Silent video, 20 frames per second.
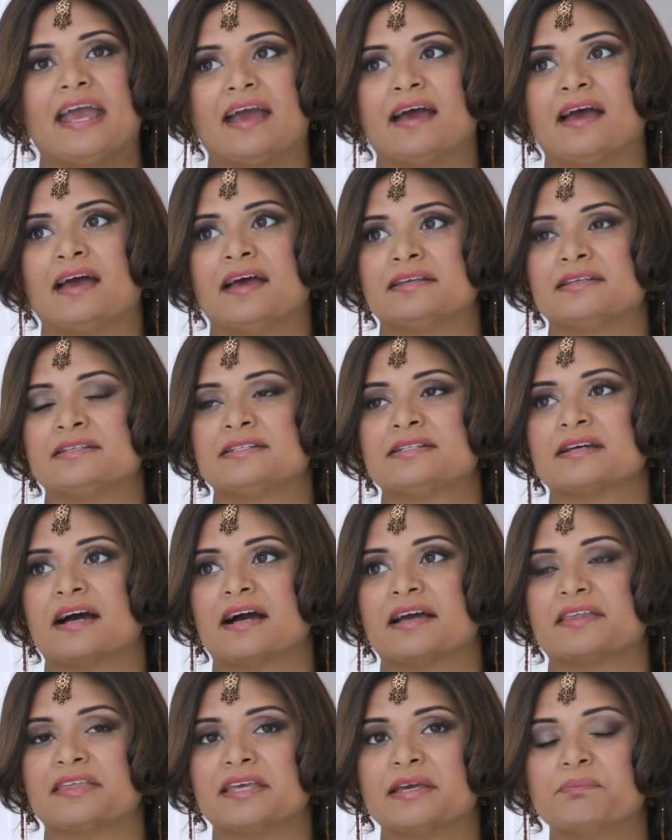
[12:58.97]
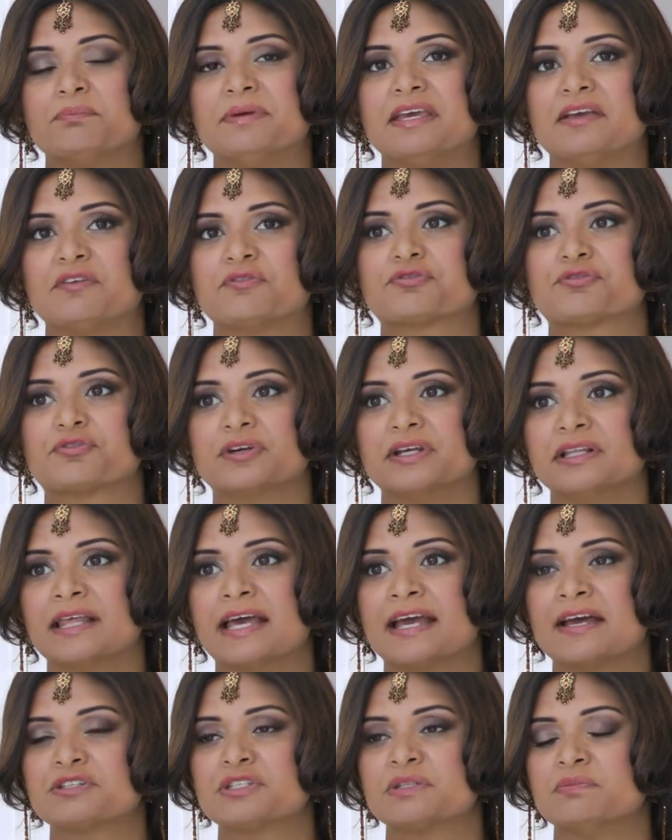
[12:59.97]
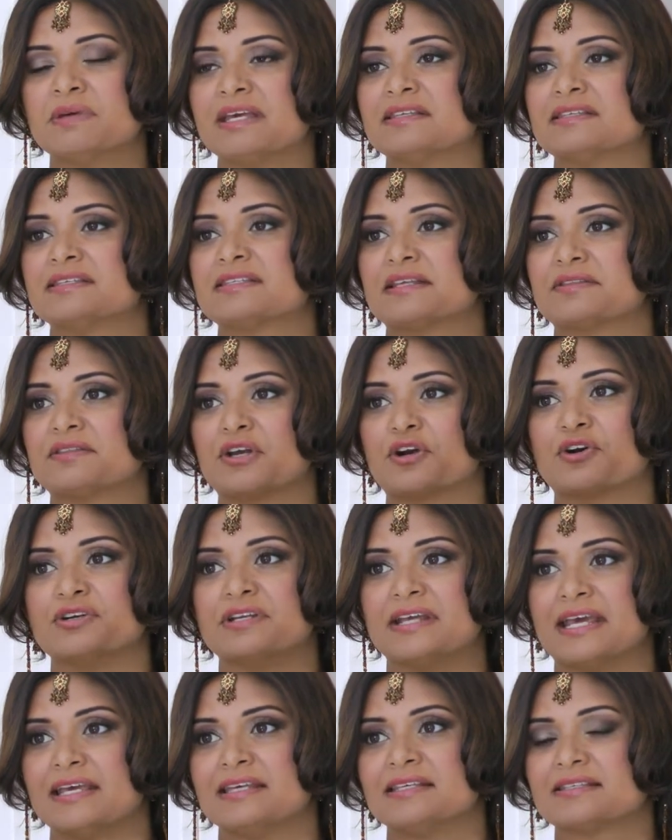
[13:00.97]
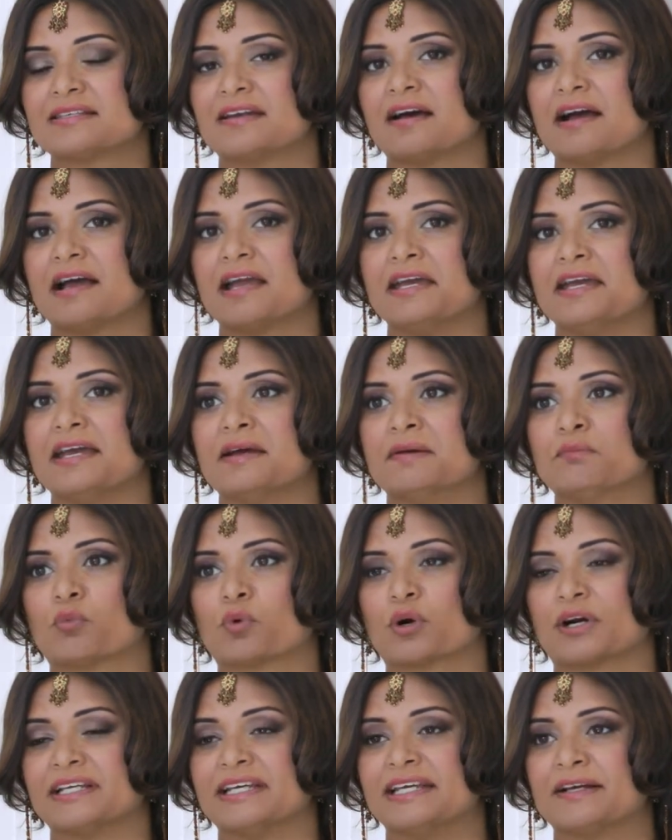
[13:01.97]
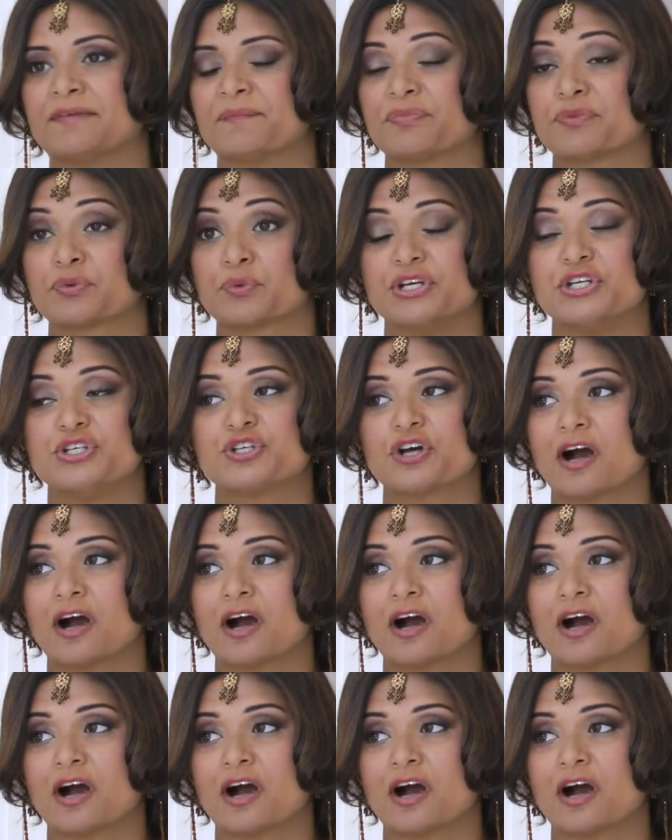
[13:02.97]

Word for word: And I think being freelance means that there are days that I am working 3